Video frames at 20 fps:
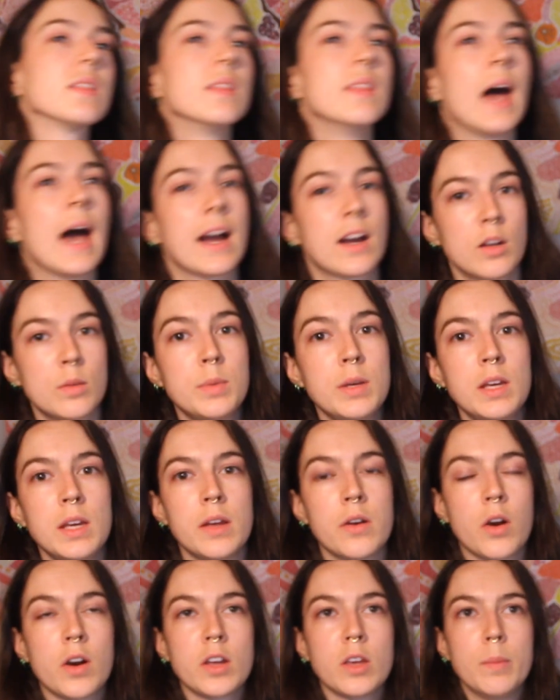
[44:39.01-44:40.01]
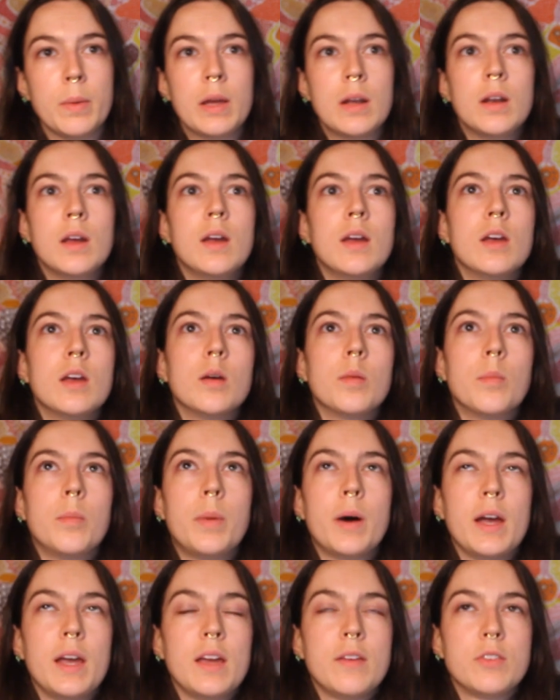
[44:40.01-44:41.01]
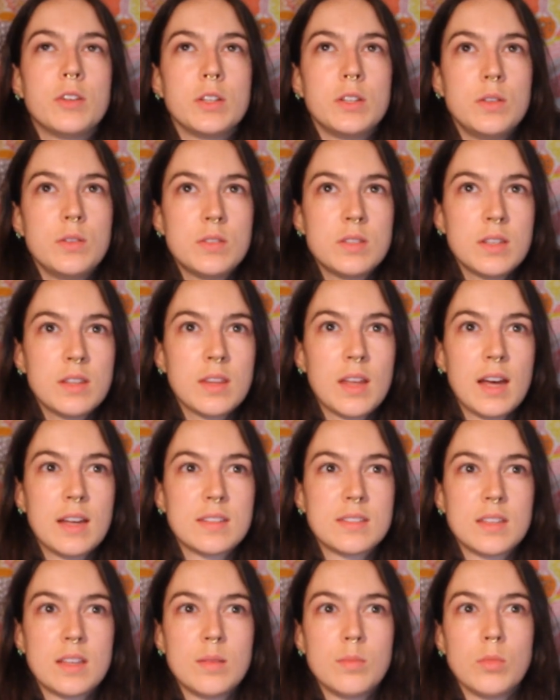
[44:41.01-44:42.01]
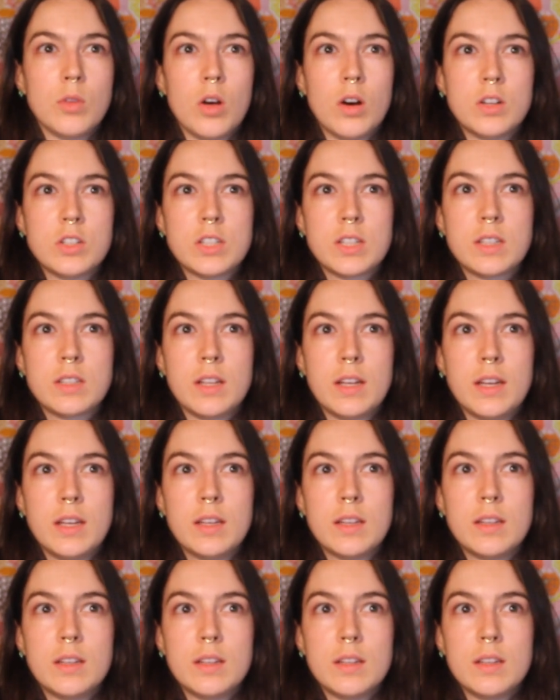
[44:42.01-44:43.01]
That could be an argument. But if you're using that same logic, like,